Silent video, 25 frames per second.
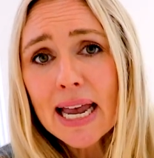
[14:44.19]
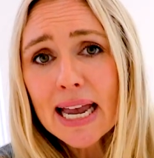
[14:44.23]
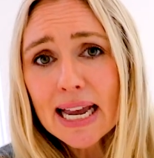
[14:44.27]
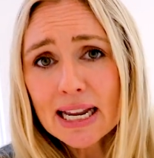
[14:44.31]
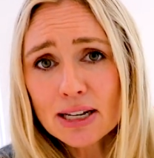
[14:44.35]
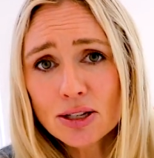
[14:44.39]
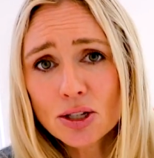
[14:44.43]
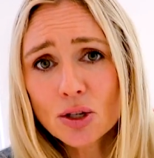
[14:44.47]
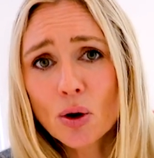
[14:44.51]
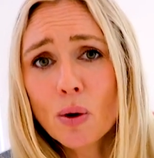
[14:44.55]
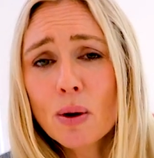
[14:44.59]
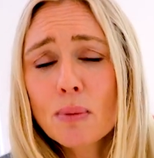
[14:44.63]

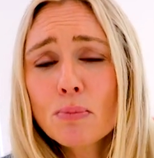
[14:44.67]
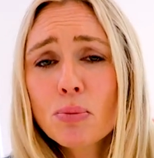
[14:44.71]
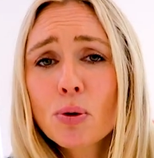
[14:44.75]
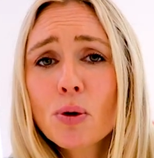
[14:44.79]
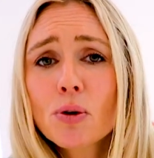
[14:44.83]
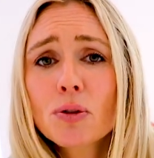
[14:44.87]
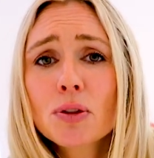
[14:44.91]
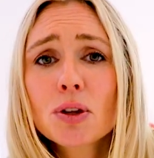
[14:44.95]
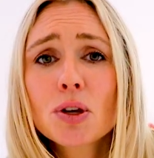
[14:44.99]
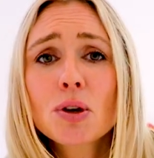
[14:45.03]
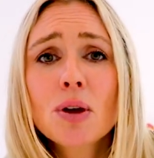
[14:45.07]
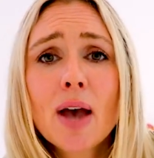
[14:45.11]
it's so
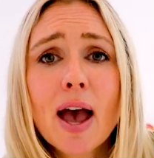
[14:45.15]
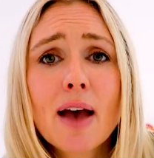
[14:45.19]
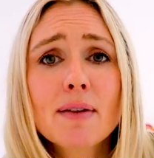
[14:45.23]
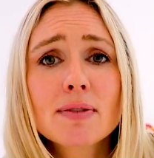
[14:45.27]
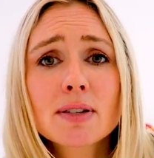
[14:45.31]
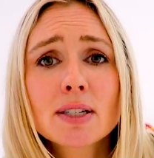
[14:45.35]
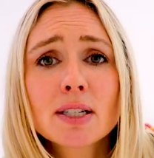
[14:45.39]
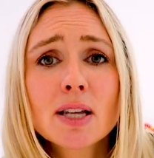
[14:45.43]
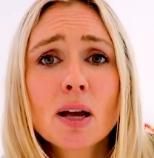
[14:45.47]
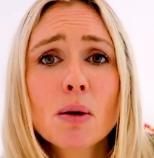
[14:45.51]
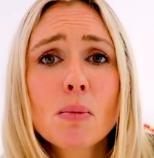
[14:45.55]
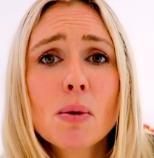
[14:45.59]
important that you have
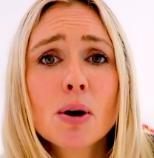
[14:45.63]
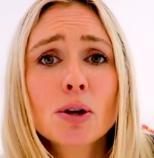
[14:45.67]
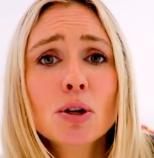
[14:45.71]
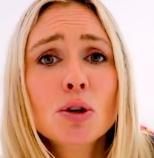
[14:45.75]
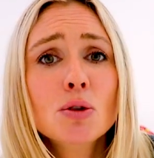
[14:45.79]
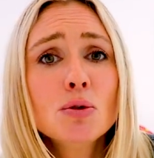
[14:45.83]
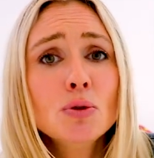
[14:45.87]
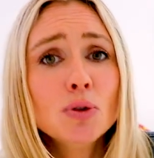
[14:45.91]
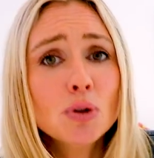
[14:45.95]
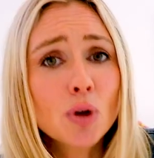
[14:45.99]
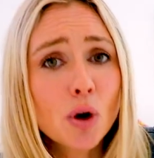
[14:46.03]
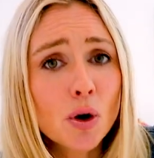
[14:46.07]
someone
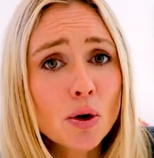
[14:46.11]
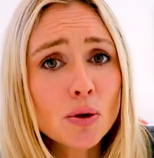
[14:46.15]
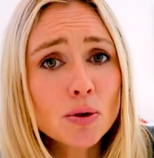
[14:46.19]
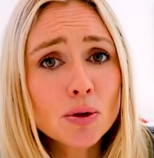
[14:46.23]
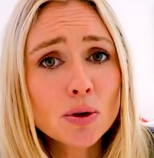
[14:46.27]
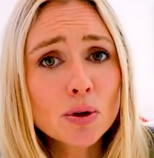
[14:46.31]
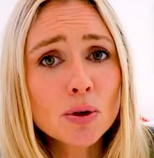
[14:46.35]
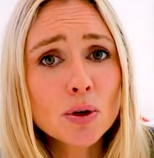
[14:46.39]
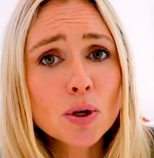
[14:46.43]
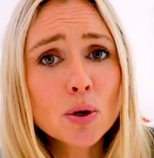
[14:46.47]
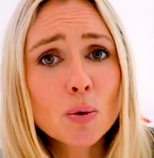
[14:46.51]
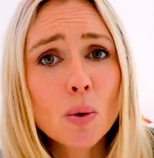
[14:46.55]
who
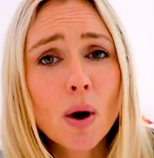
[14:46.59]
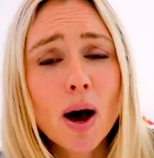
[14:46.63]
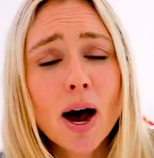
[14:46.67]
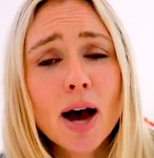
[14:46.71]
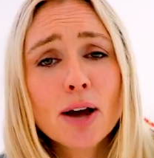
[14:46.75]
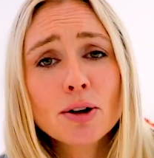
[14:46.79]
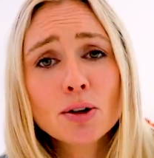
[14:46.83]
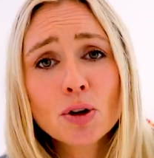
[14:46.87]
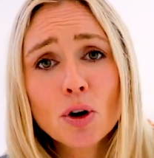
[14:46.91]
knows who you are,